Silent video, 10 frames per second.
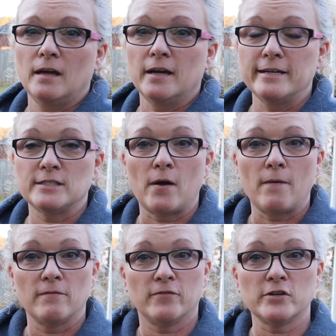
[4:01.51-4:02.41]
All right, so
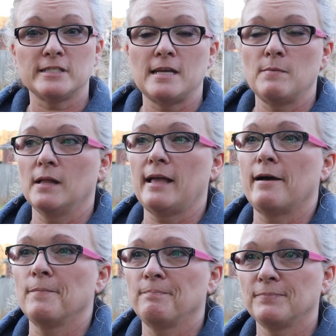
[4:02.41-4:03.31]
first email
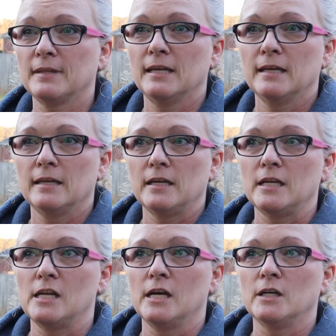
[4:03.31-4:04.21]
out.
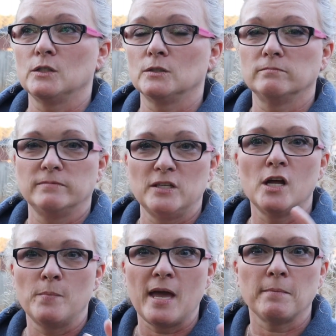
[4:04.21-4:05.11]
You know
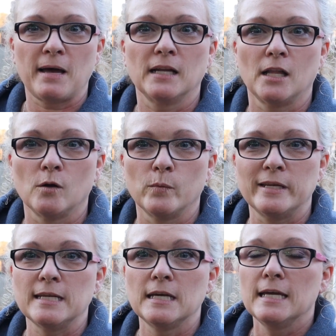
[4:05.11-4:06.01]
me, I'm kind of
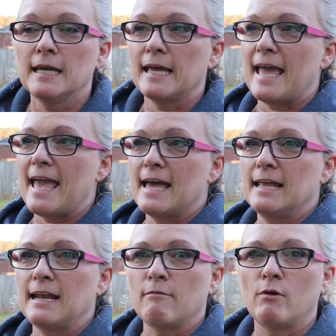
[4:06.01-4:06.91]
long-winded.
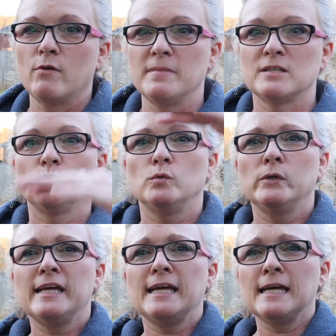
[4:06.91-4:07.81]
And I wrote him this
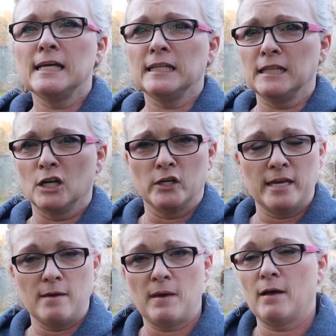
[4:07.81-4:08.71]
really
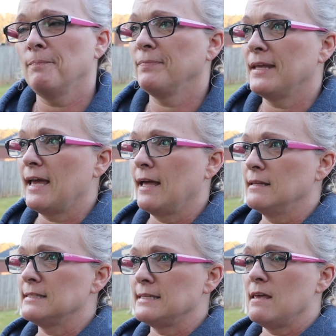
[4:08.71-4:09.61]
long email,
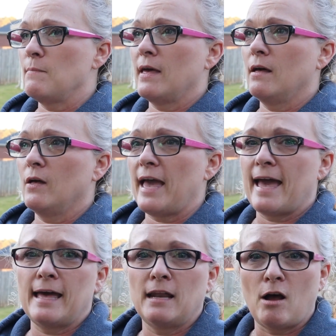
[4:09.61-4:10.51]
and this email
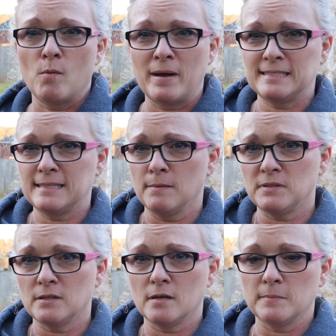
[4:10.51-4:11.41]
had all my
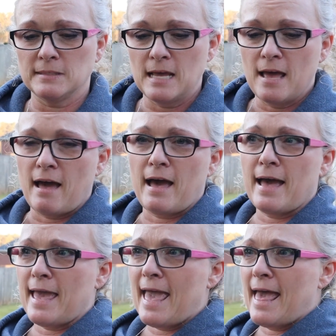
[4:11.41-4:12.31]
symptoms,
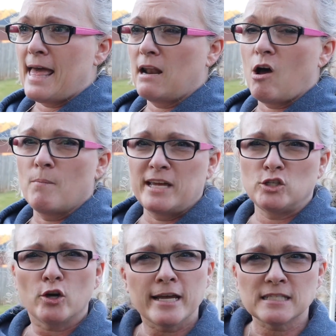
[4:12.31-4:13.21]
I had all my
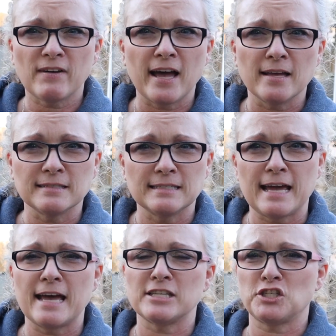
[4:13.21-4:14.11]
trace files
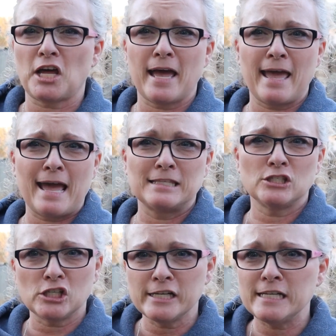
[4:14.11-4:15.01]
attached, I had
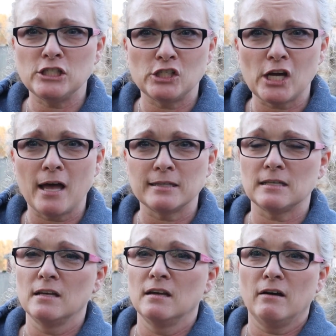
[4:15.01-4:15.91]

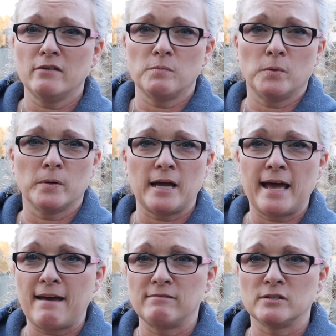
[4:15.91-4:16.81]
screenshots. Oh, the poor guy
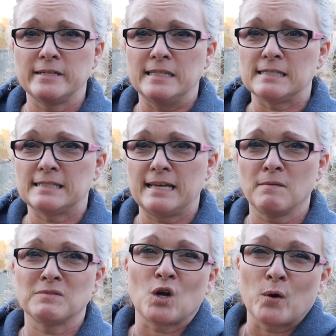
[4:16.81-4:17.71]
having to read this thing.
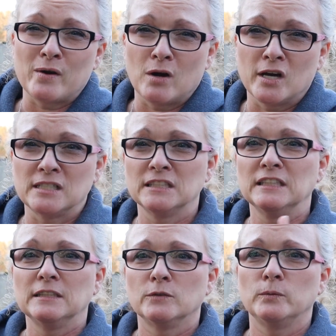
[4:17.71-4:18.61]
I'm sorry, Ron.
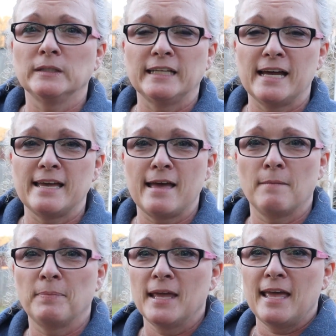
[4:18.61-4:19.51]
Really, I
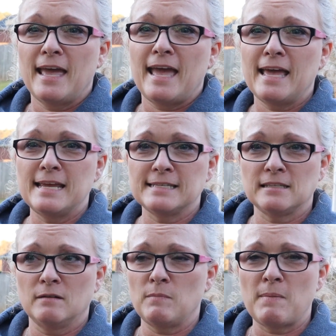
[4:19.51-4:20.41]
am. And he
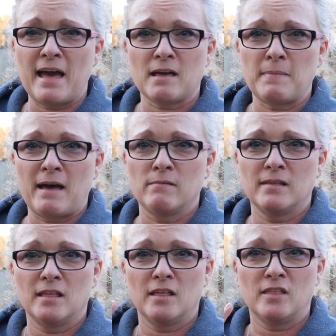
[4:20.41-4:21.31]
sent me back about
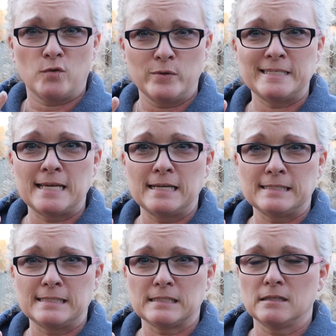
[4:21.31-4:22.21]
three
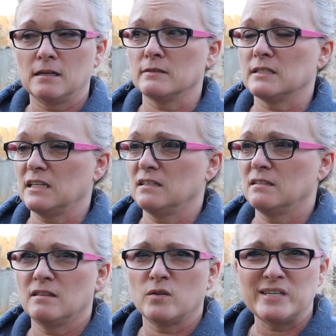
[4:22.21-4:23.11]
sentences. I was like,
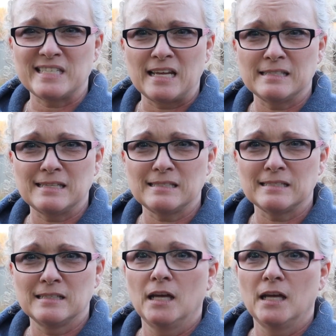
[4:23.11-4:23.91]
three sentences?